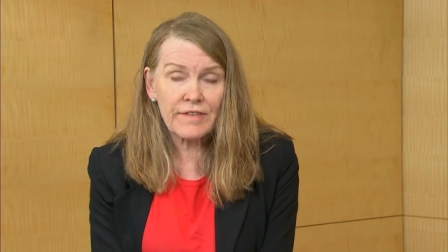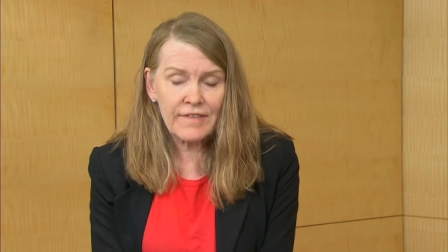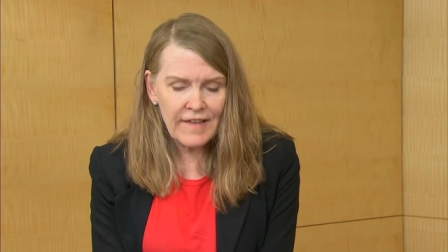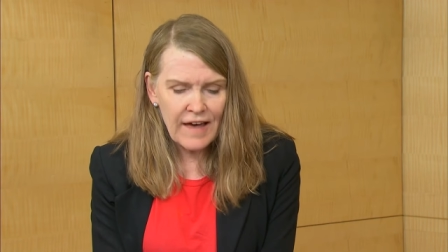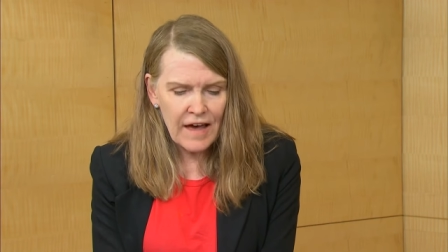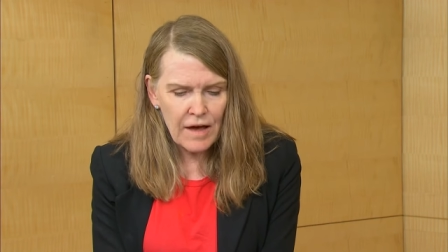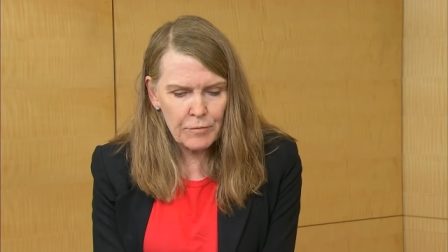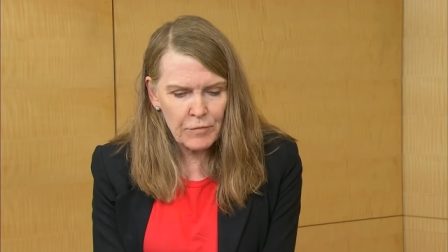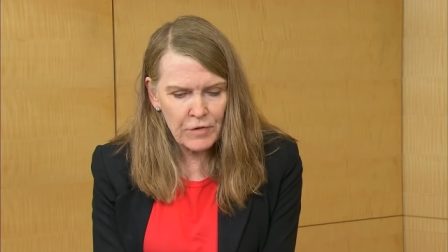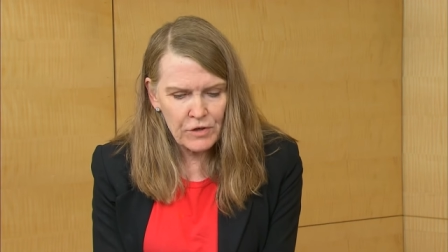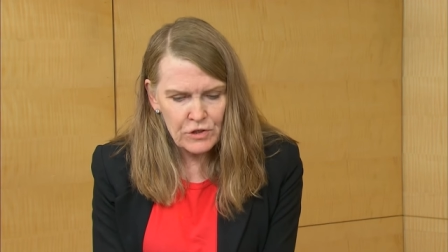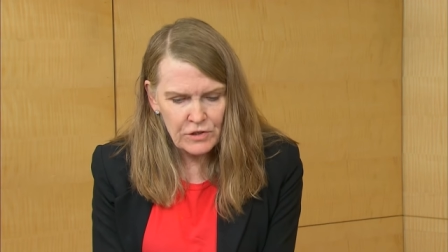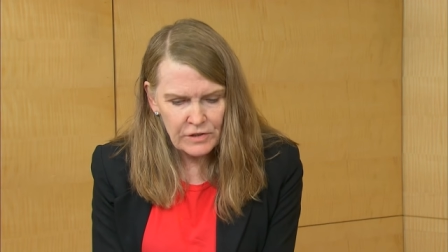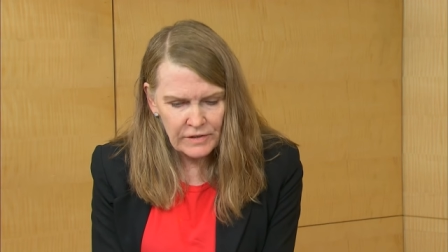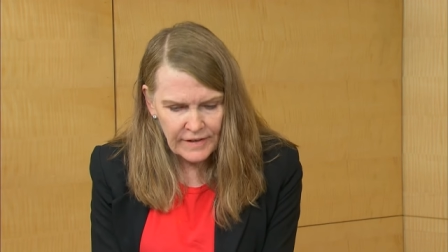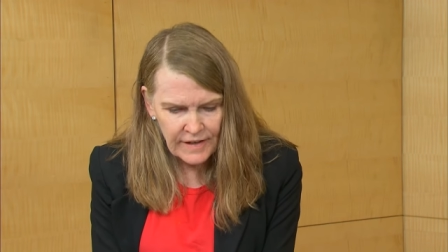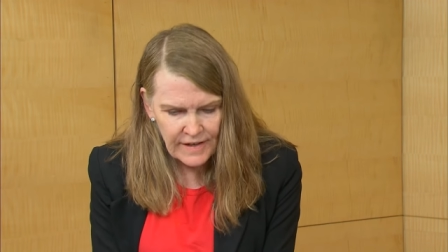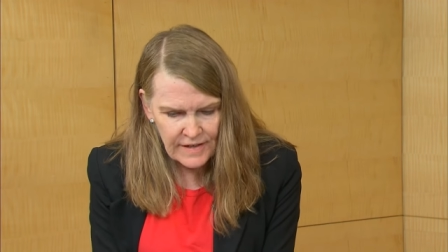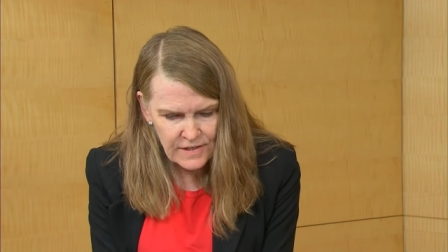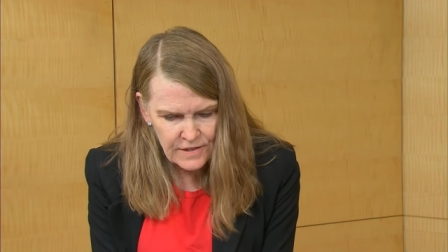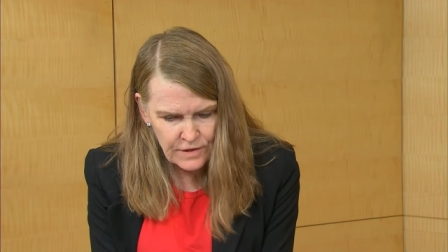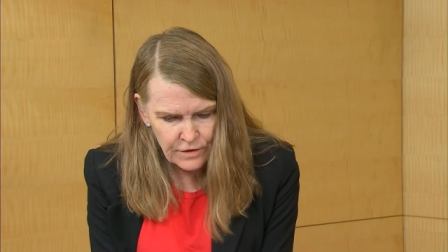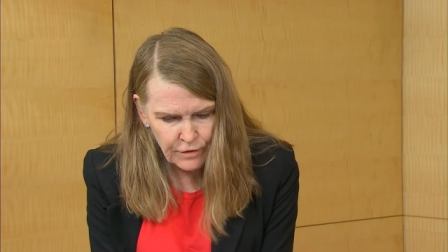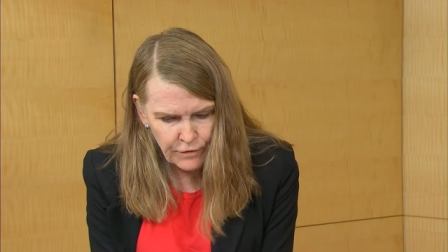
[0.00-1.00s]
that much
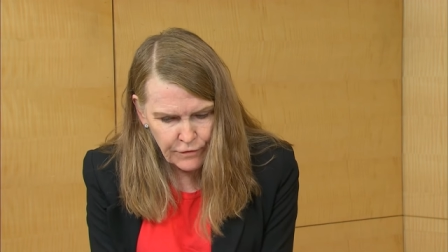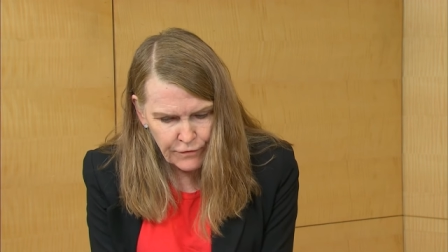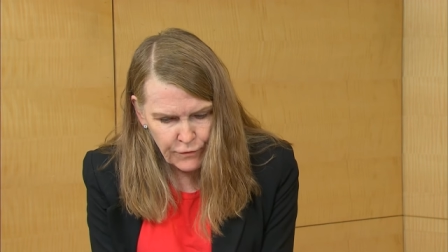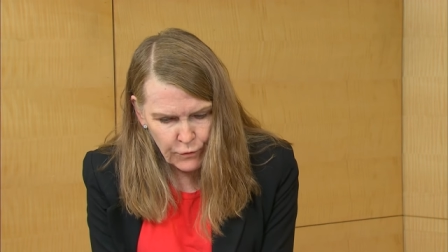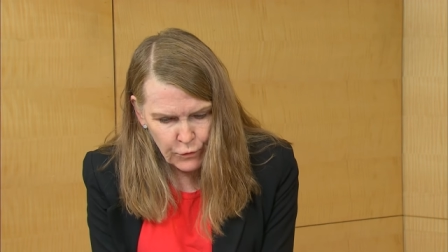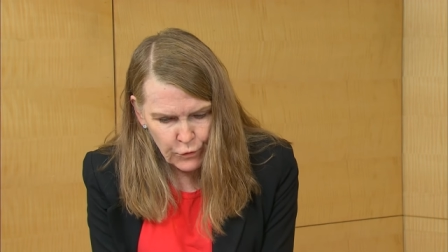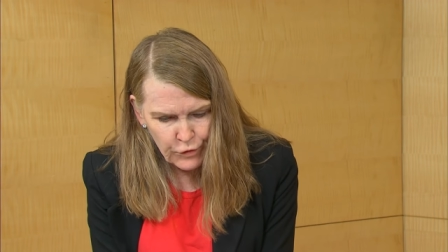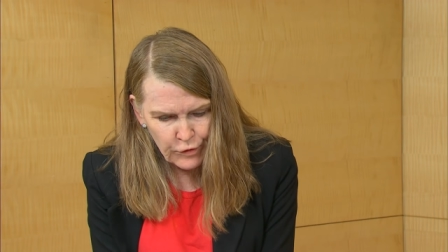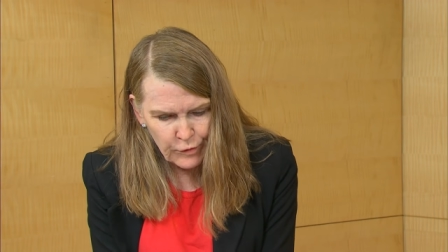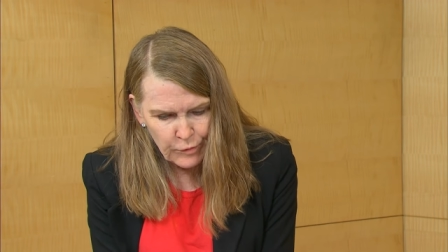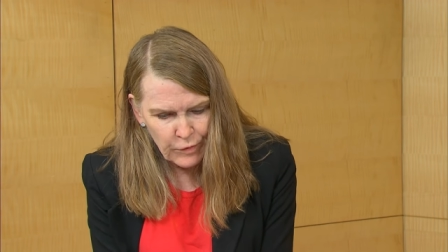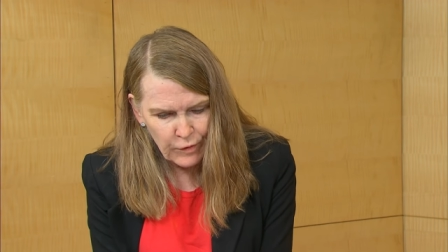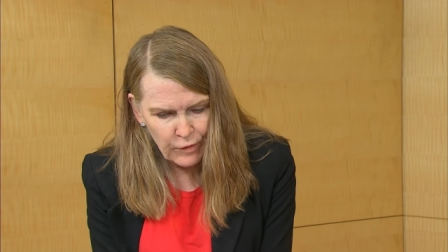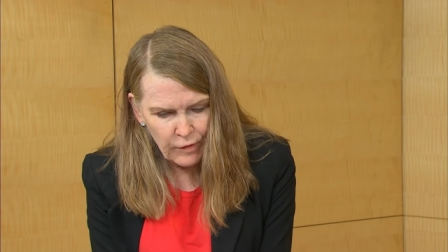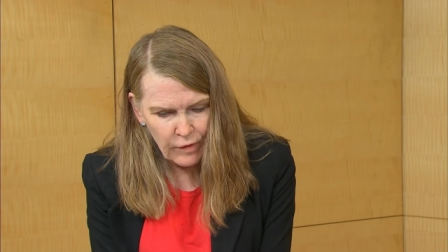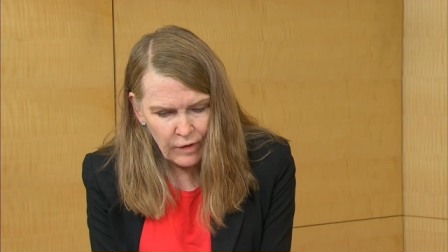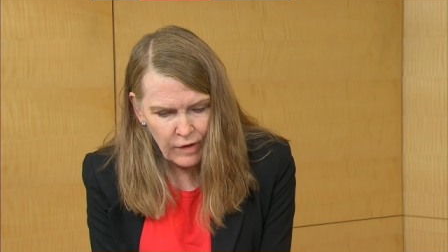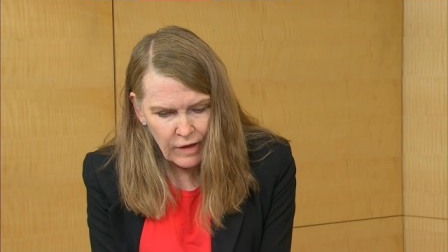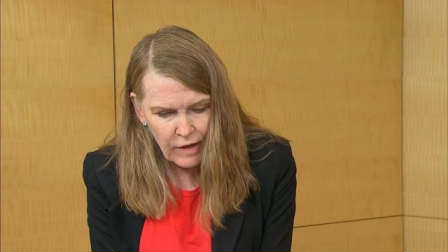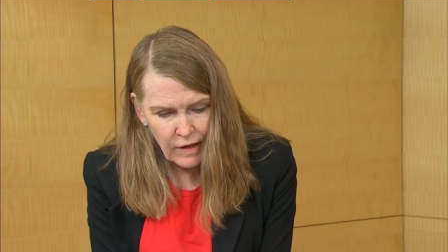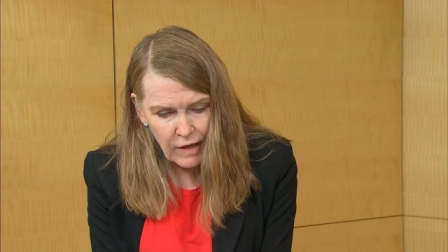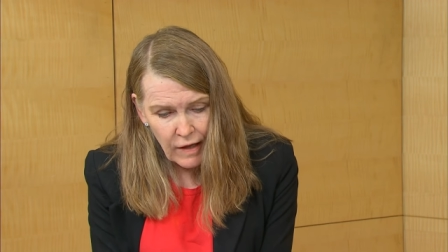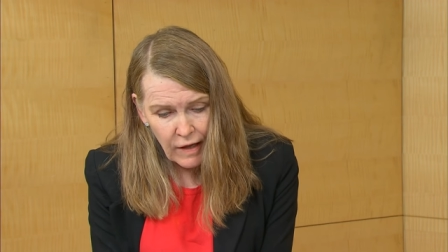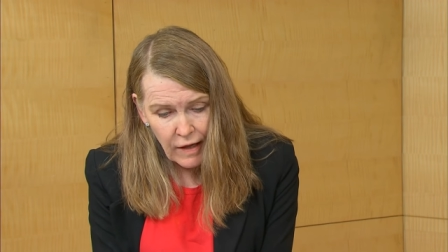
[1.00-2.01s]
less affordable.
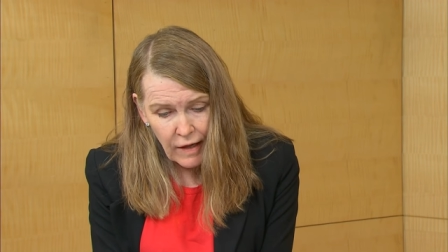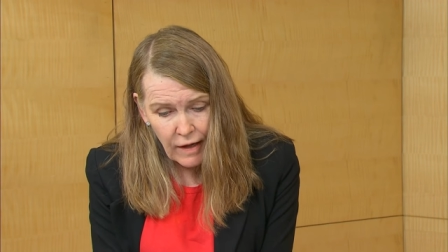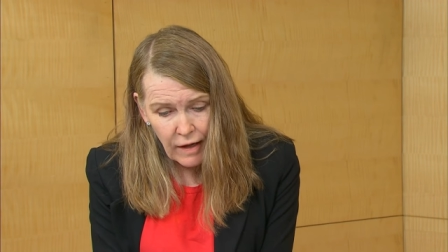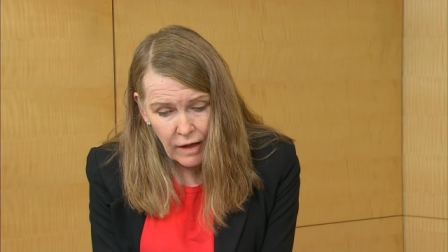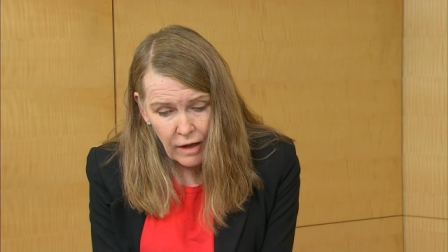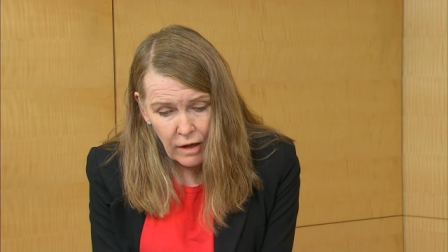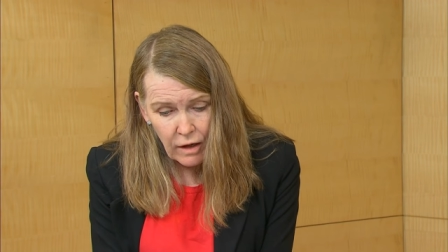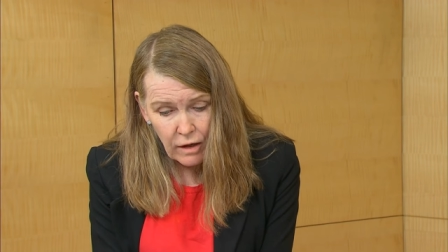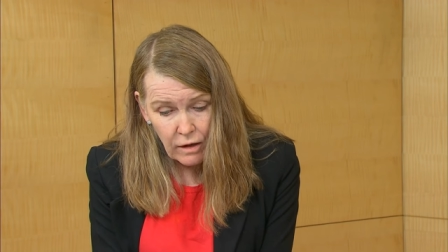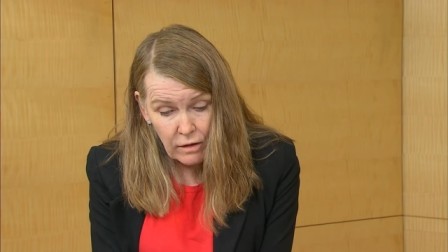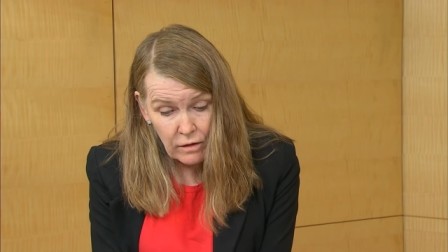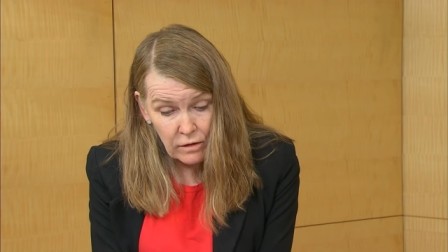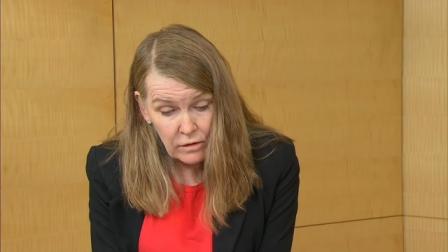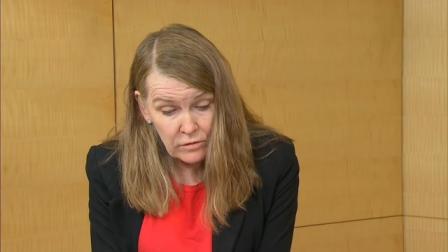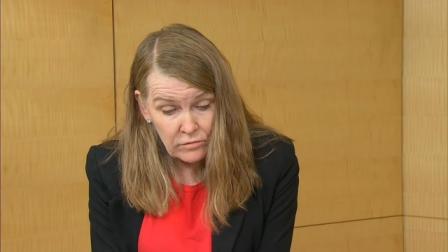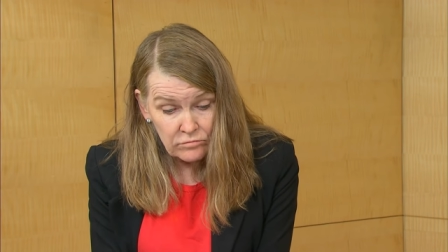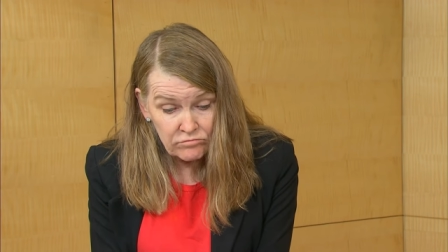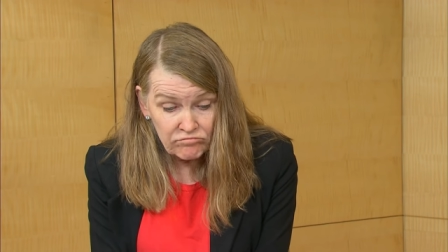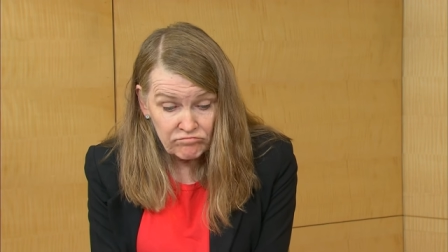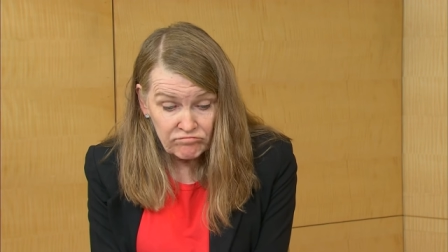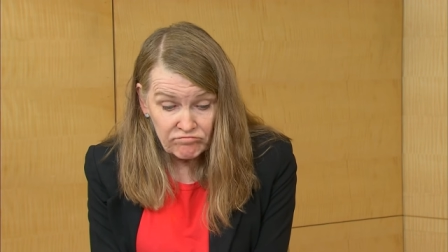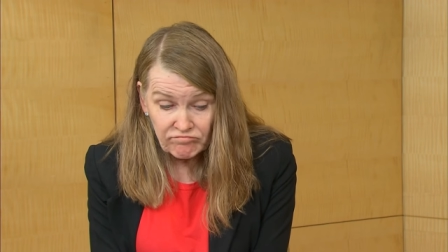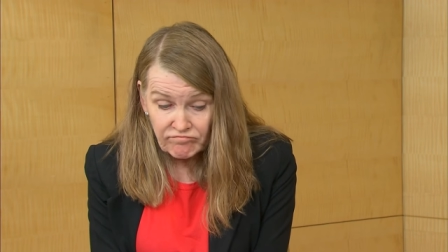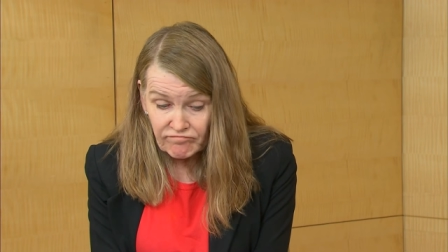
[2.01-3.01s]

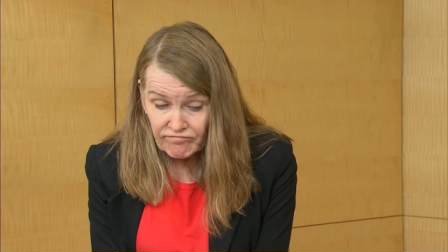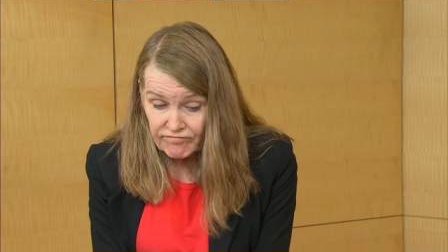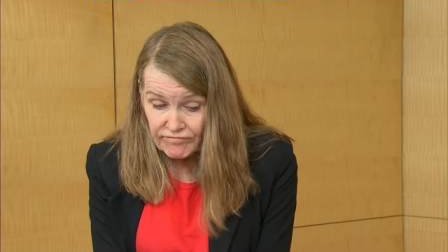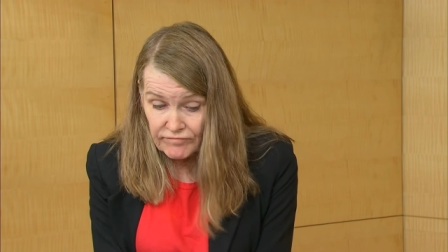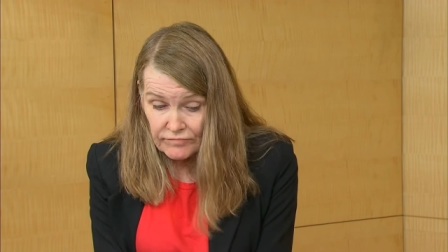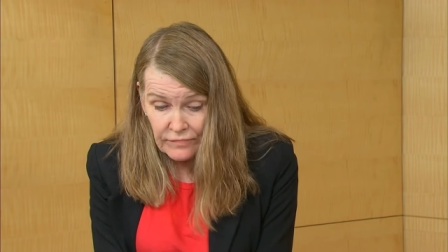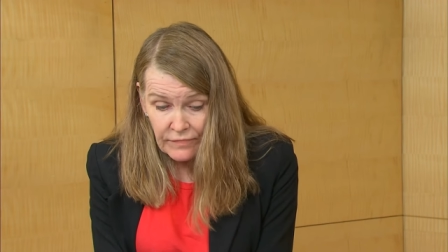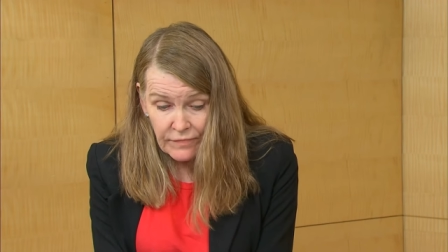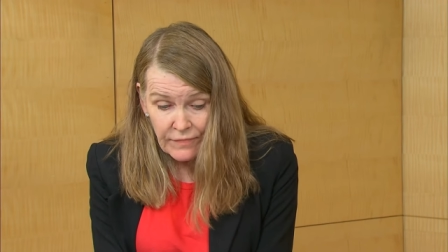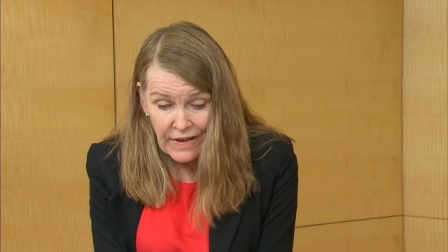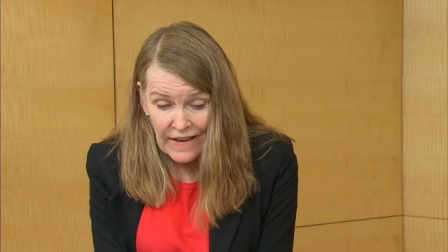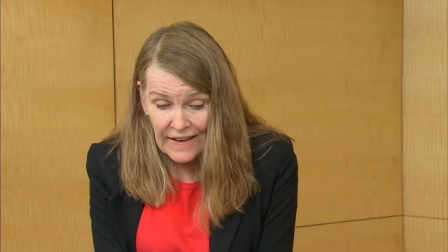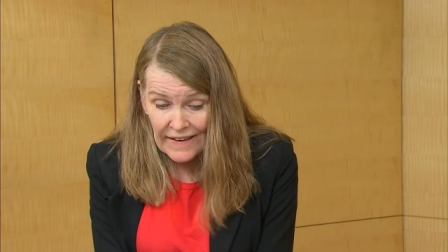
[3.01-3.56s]
Um,